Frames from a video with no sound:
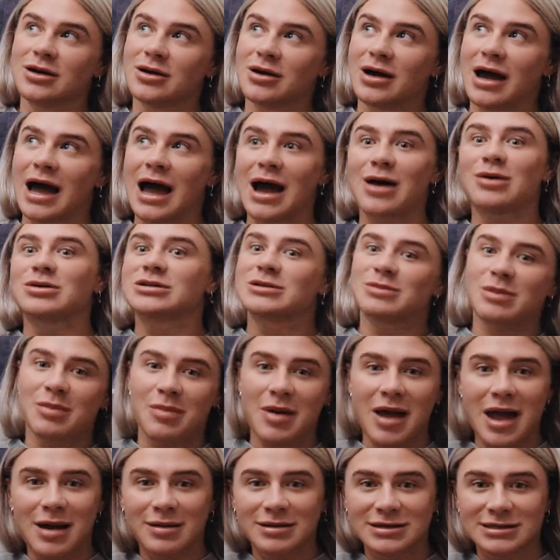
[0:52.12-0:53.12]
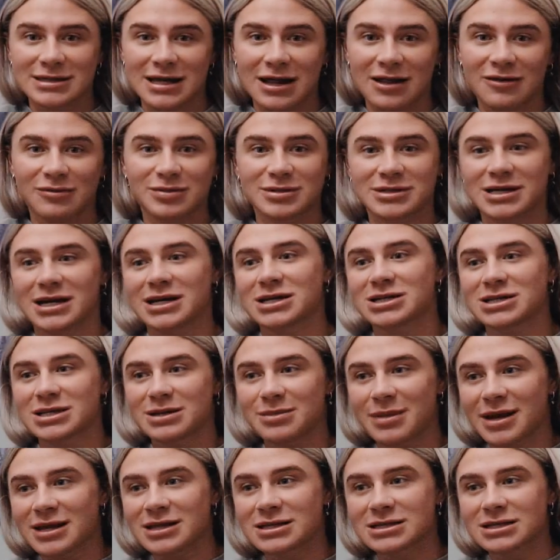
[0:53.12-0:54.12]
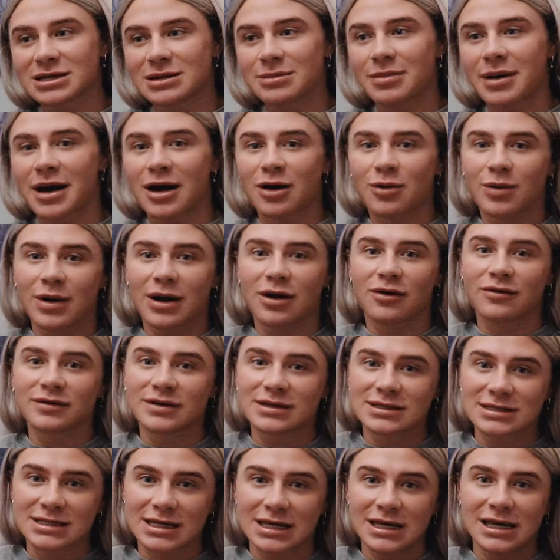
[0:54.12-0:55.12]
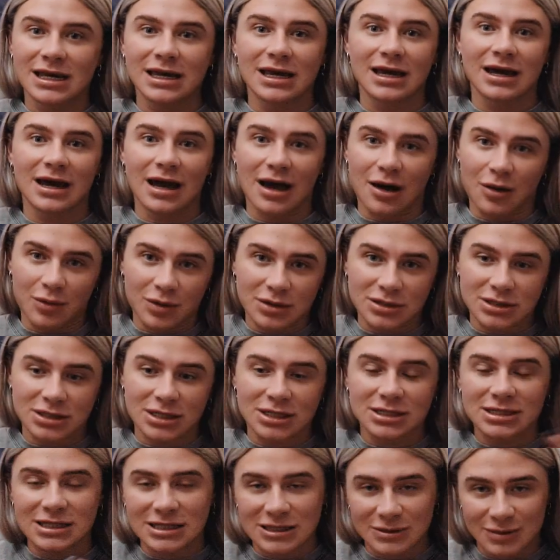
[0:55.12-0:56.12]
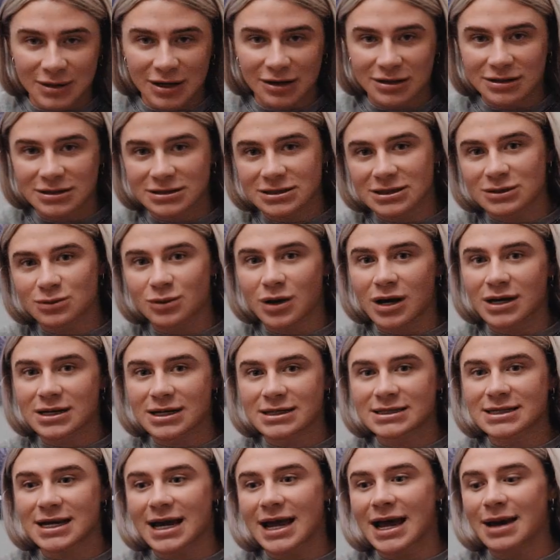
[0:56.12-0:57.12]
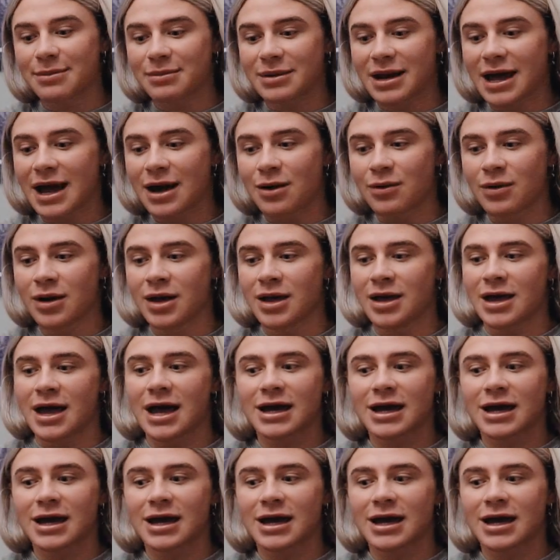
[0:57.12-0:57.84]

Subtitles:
how to prepare myself potentially mentally back when obviously I wasn't as experienced as I am now,